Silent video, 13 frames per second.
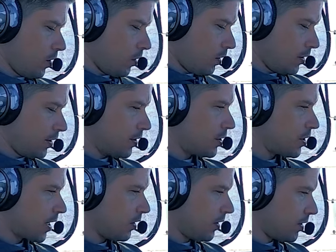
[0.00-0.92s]
let's hit the
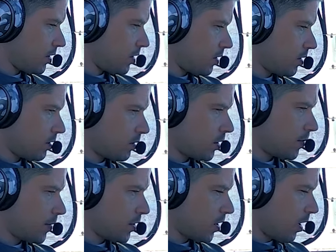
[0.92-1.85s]
checklist,
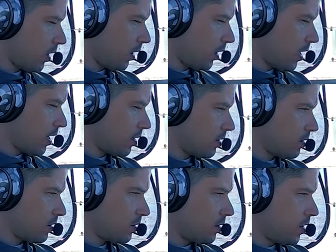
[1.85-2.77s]
I've been talking a lot.
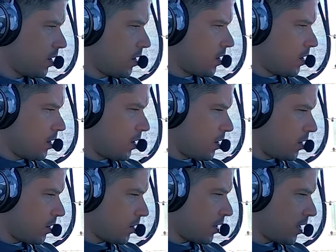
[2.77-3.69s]

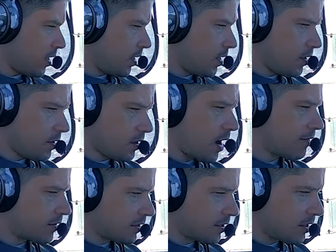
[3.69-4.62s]
Okay, gear,
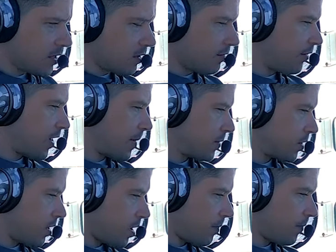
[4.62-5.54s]
obviously gear, flaps
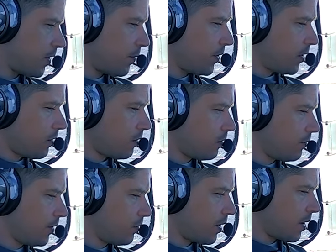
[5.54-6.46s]
are up, there we go,
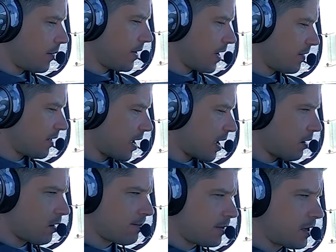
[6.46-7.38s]
BY, we got that,
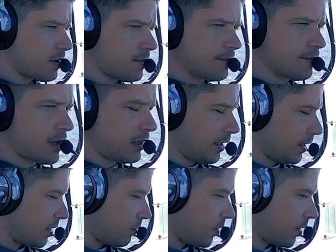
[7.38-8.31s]
RPM, I
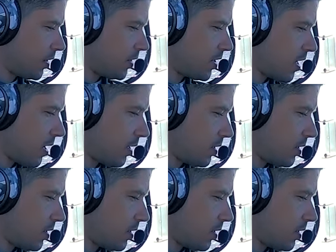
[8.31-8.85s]
like it where it's at.